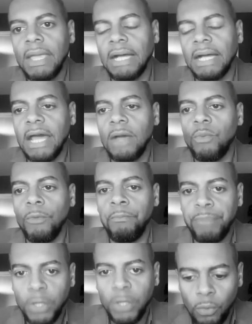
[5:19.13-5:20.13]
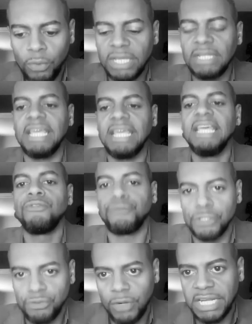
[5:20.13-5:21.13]
And I will build an
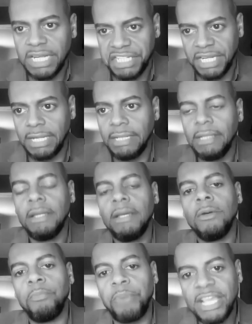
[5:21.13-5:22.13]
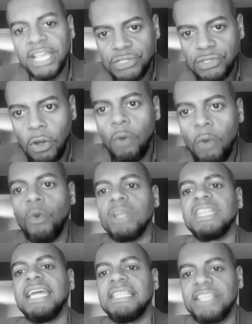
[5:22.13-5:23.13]
infrastructure based on
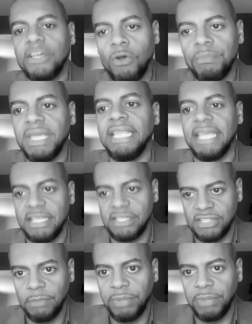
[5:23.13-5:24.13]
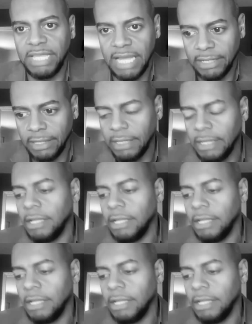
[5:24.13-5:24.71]
what they tell me needs to be done.